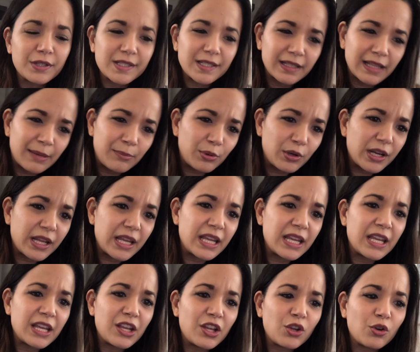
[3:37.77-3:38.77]

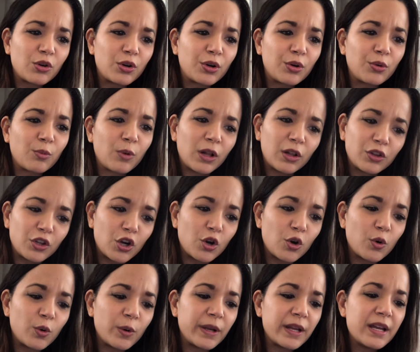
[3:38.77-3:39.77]
celebrity, you're
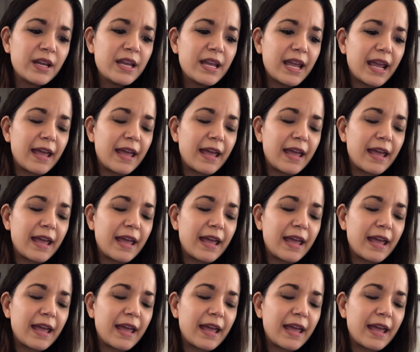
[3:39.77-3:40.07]
well-known,